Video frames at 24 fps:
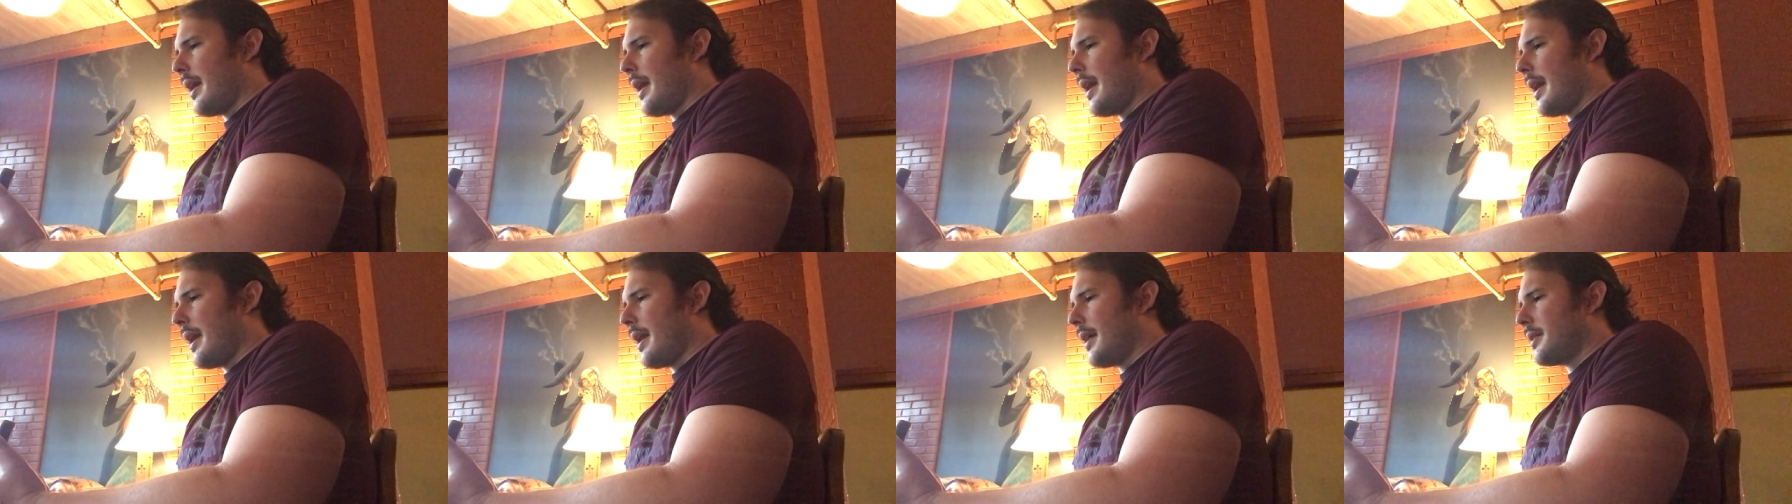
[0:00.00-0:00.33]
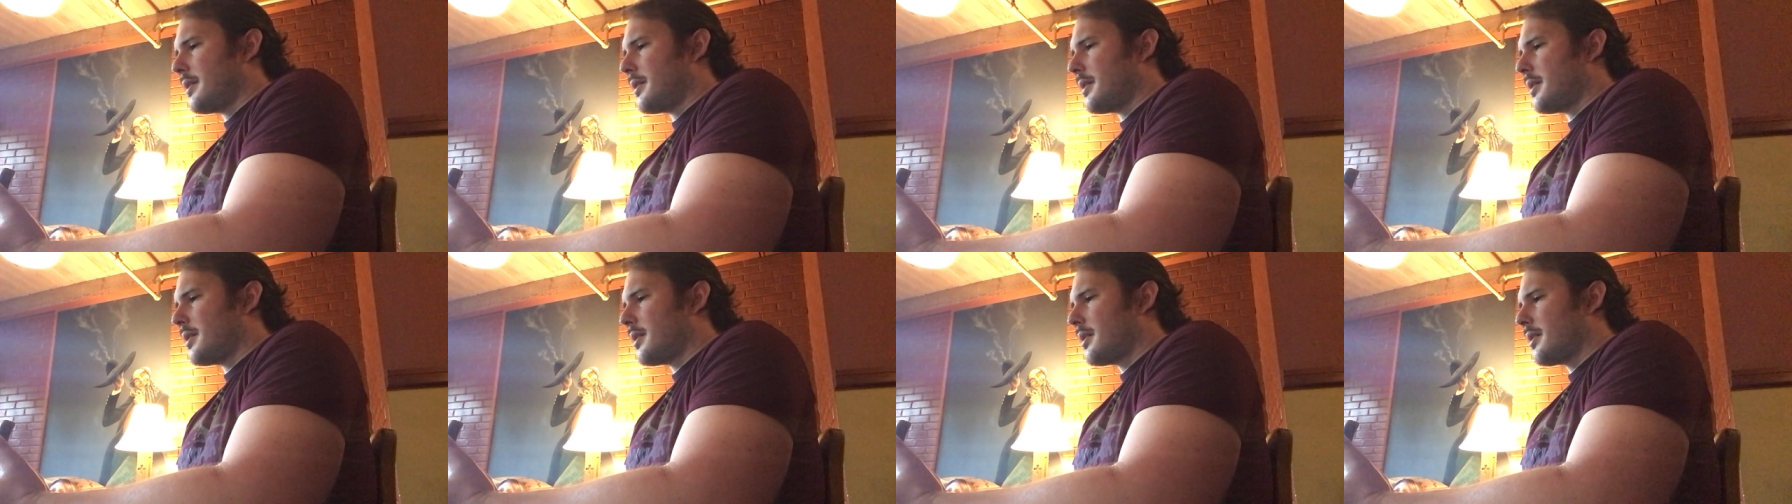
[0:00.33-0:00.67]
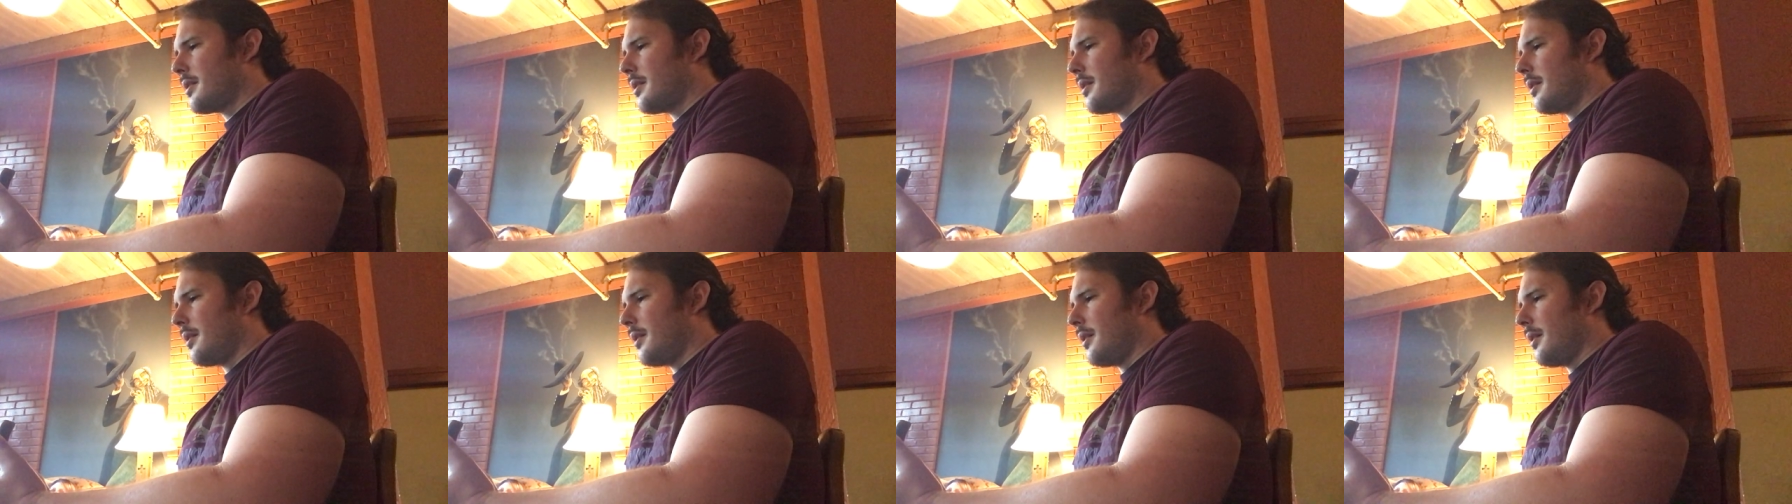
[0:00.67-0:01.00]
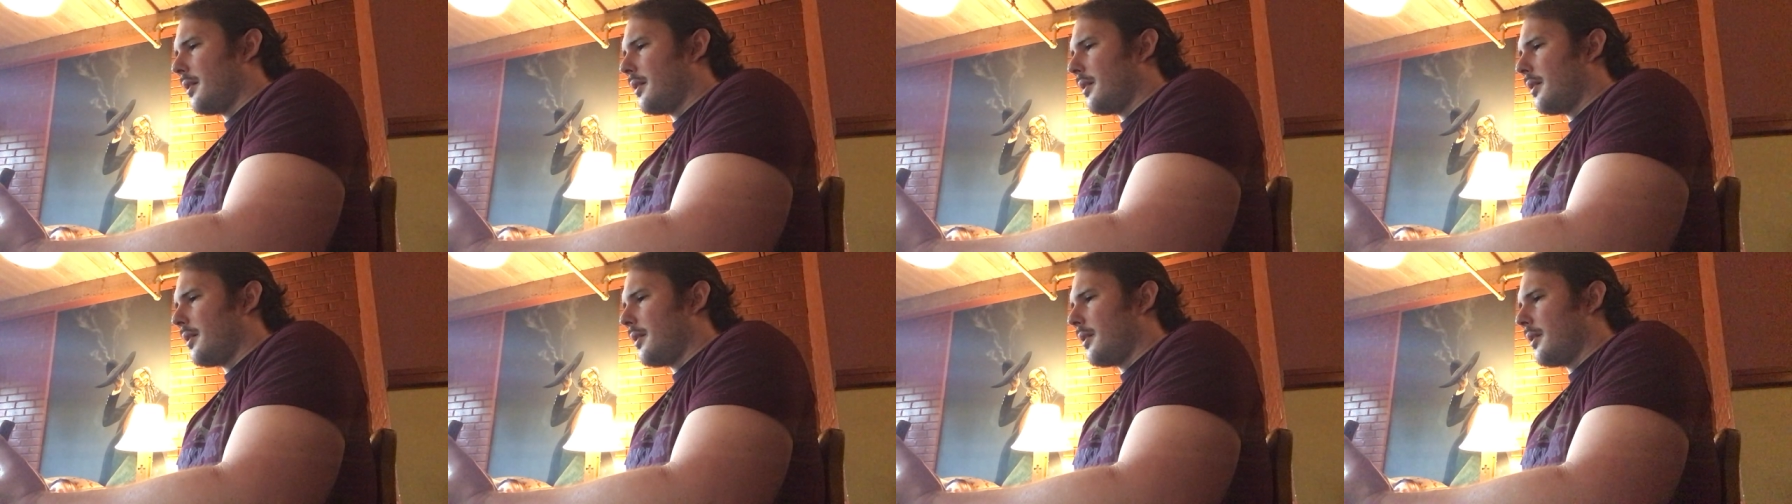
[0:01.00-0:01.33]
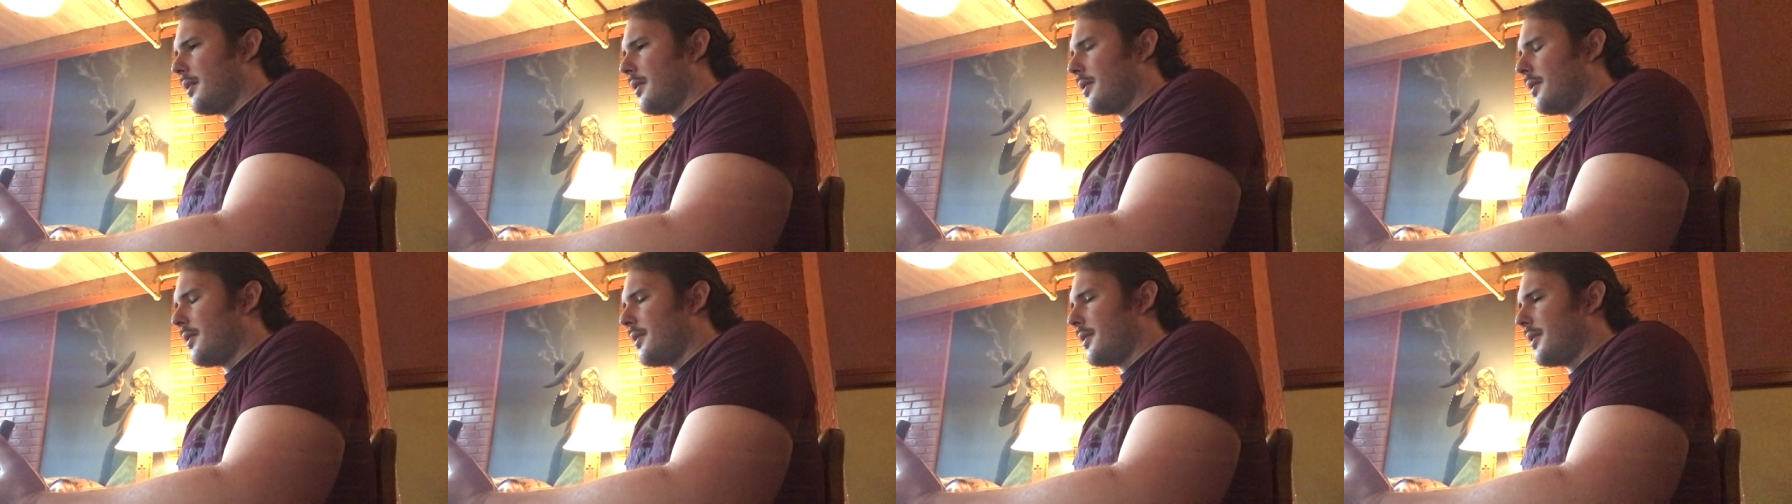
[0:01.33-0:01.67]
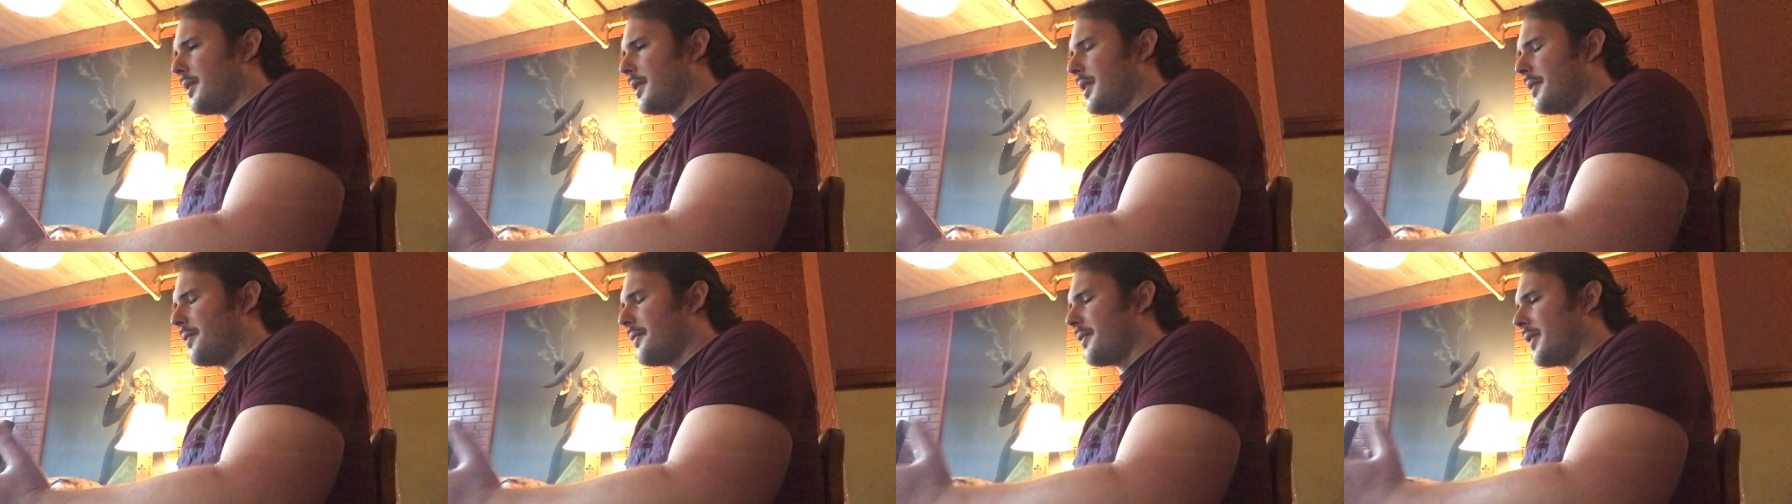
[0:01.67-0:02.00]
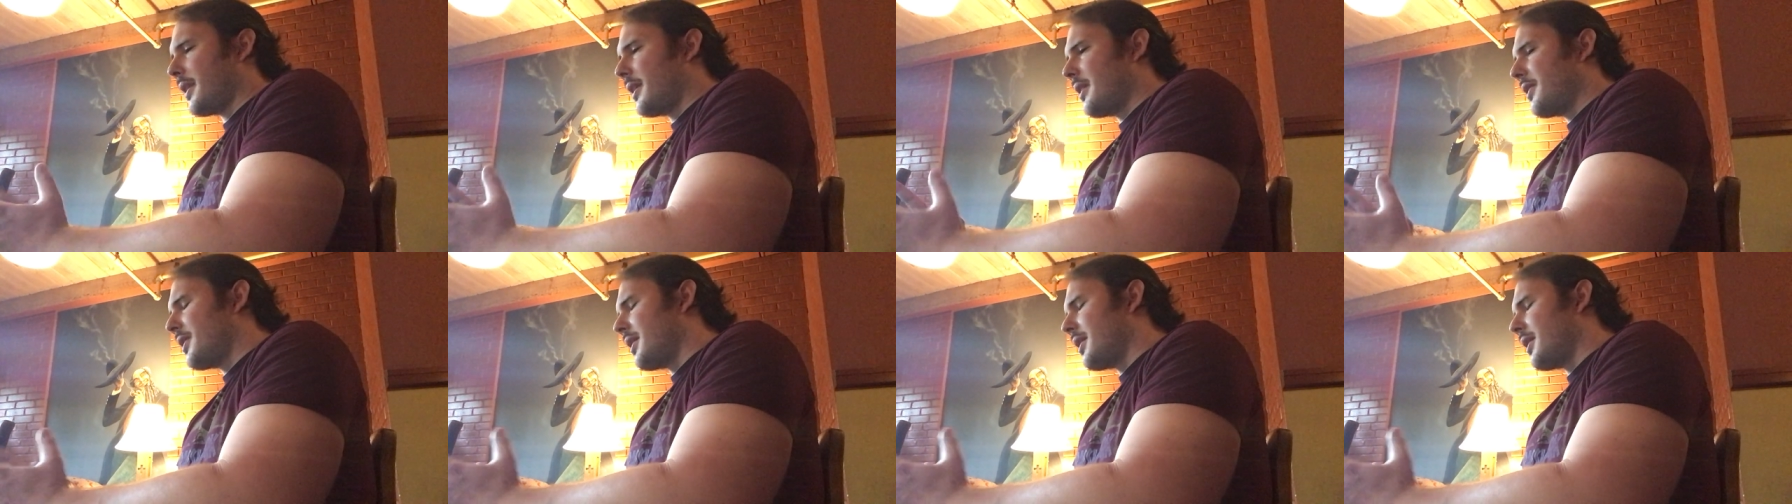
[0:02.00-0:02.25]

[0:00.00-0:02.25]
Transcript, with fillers: And the funny